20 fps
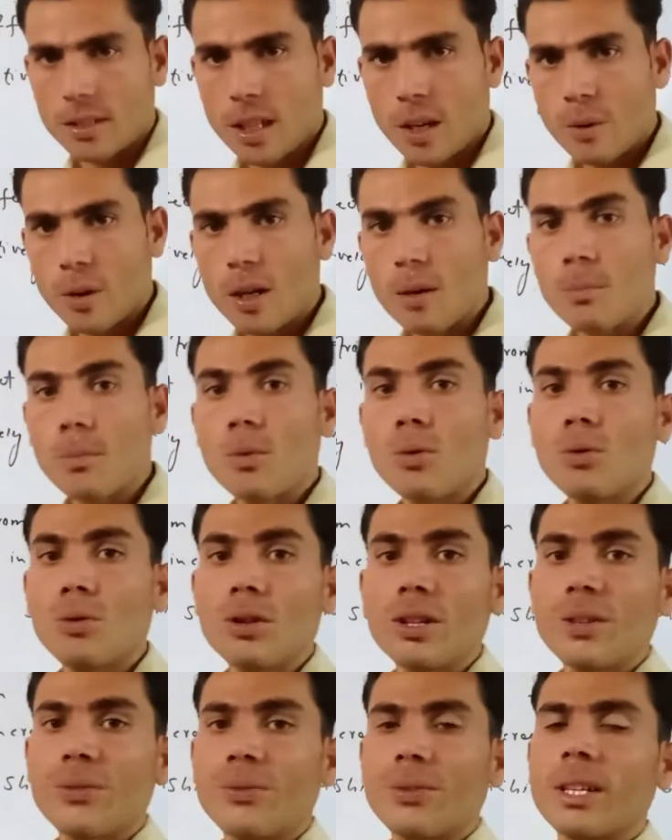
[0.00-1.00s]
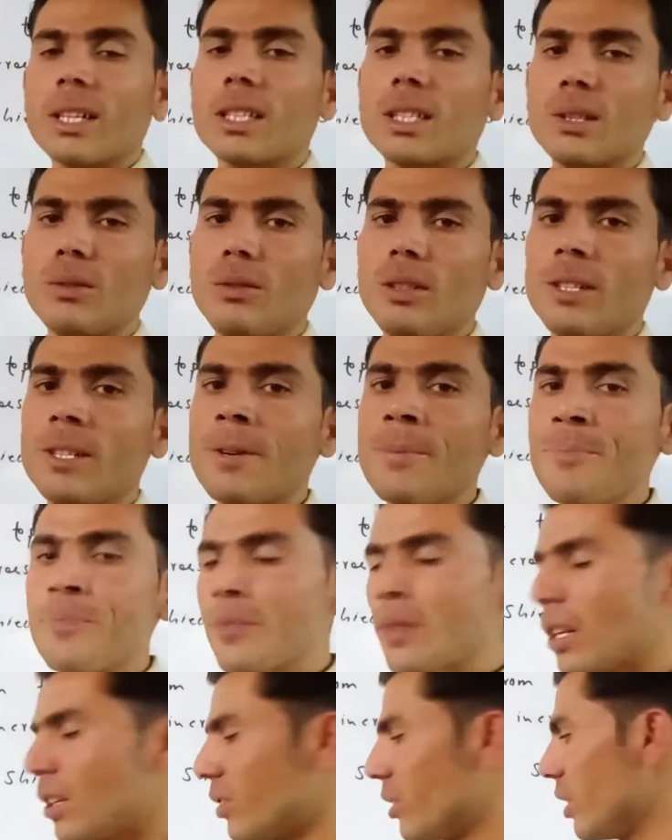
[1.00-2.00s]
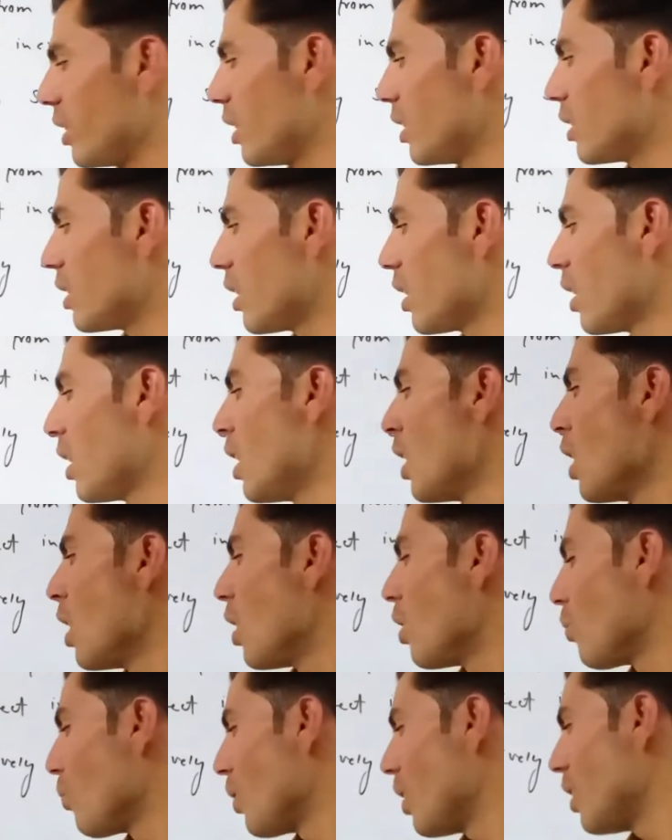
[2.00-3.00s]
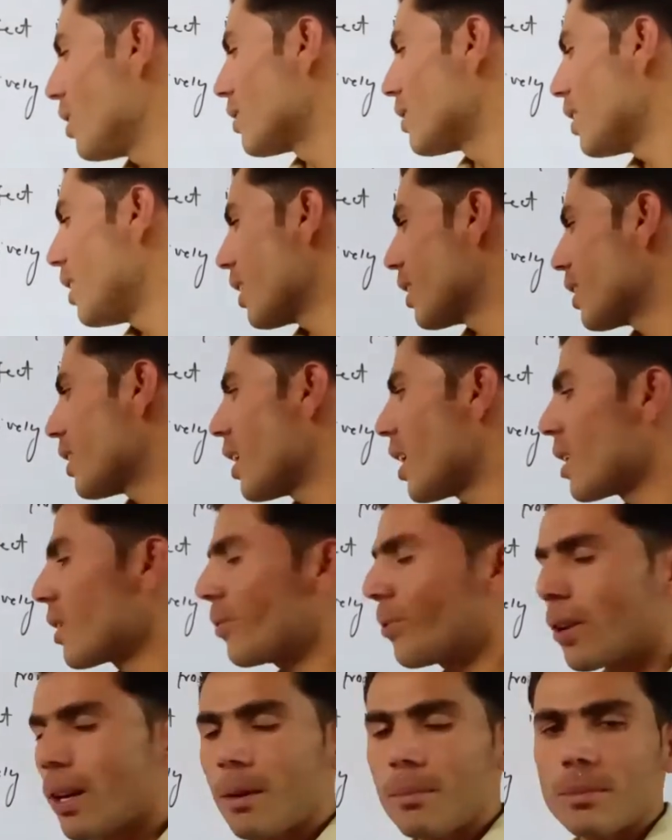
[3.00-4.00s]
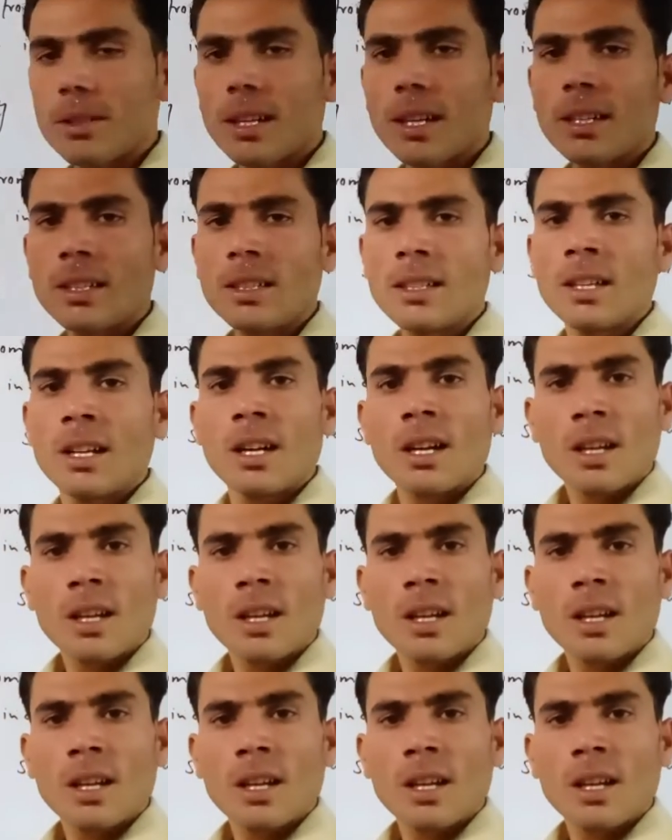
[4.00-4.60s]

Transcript: They will more effectively shield the valence electron from the